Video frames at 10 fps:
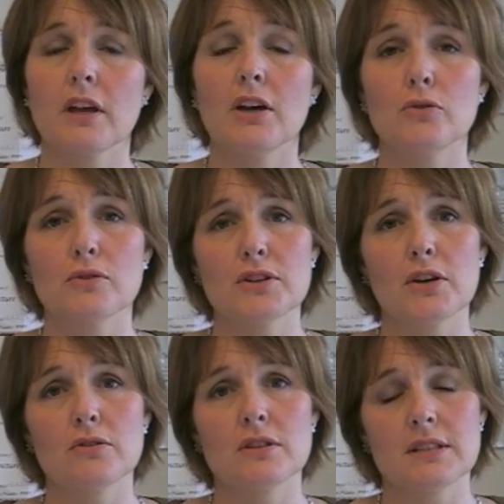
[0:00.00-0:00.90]
and
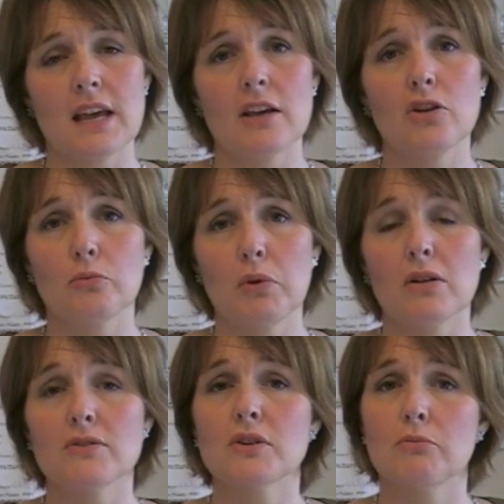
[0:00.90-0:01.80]
also to take your
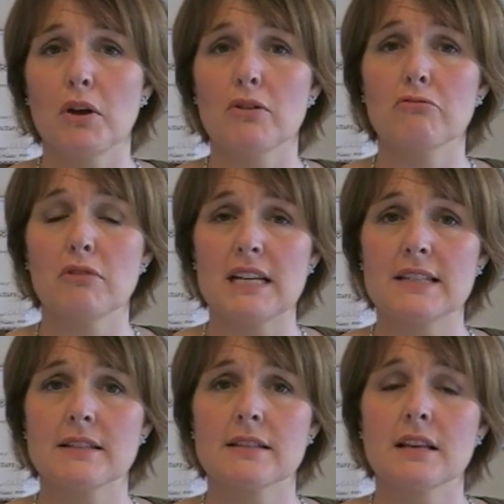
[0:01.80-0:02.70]
pulse on both
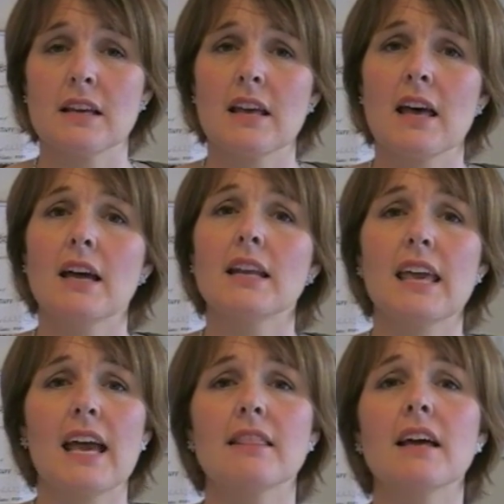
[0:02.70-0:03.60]
wrists, and
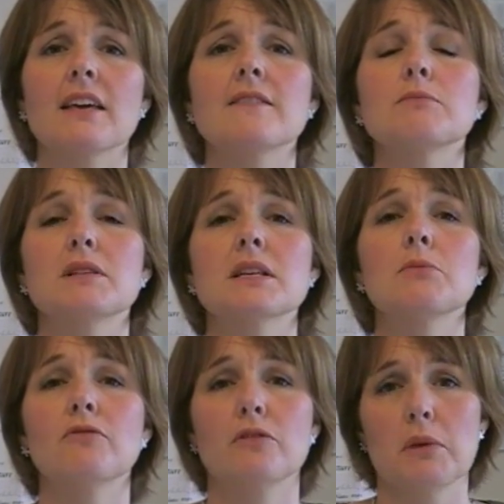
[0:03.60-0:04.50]
again that gives me
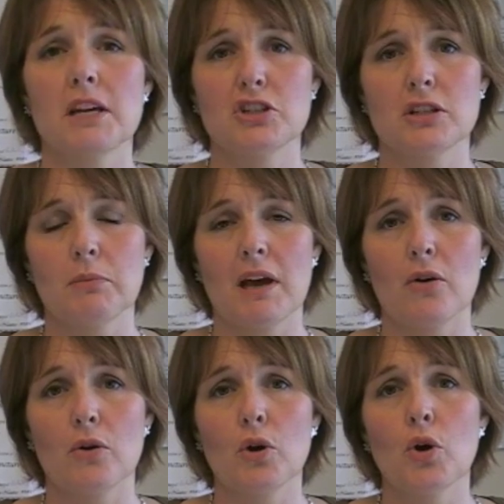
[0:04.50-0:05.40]
some information
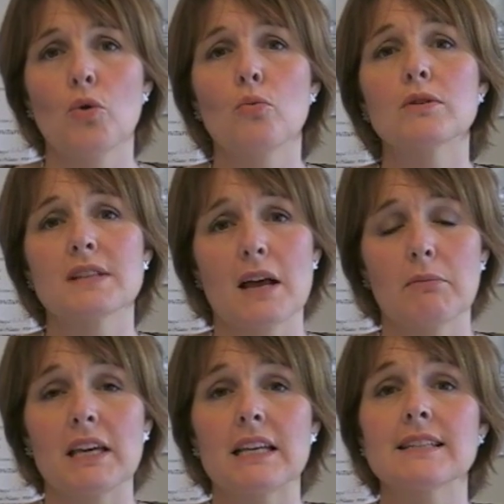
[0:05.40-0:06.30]
about what's
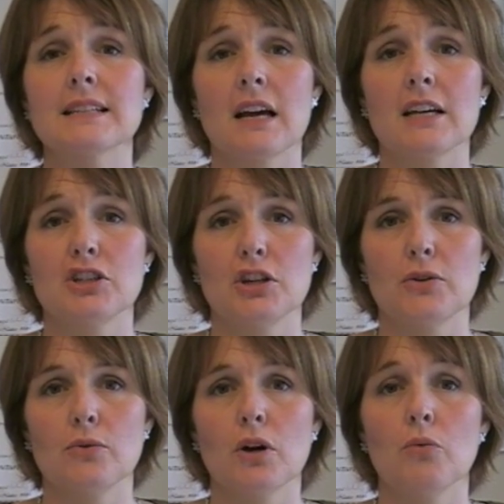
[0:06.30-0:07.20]
happening inside
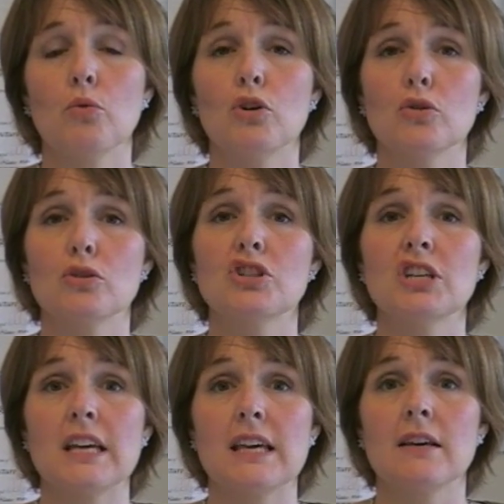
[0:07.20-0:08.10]
you and what your
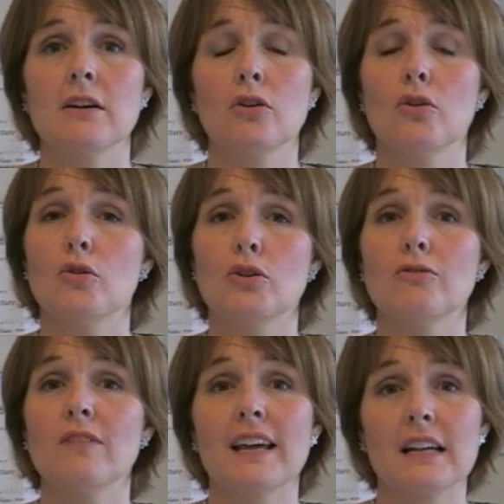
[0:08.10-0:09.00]
chi or your
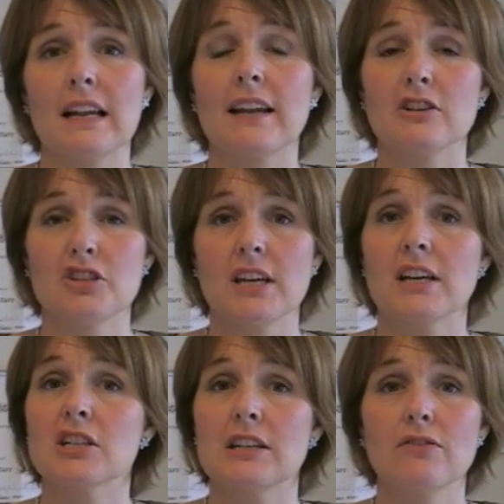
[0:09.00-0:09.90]
vital energy
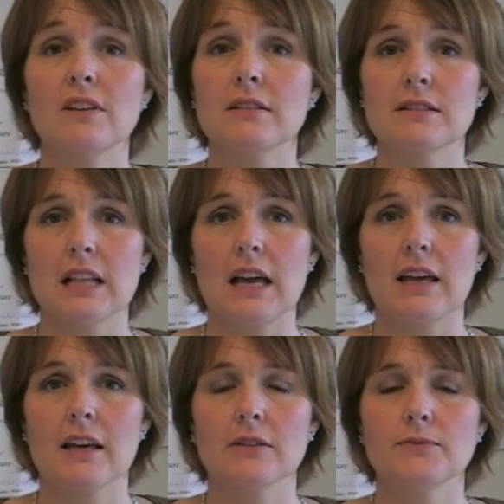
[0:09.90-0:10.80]
actually feels
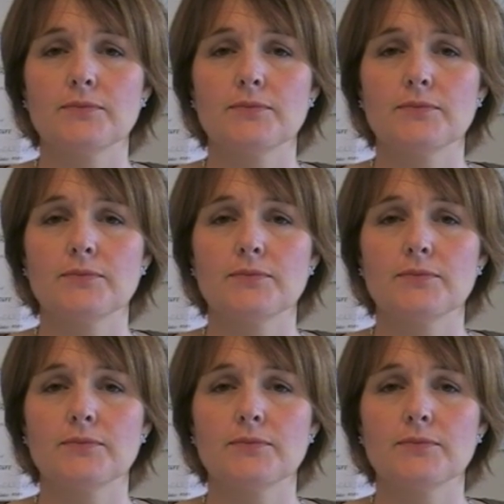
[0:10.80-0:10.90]
like.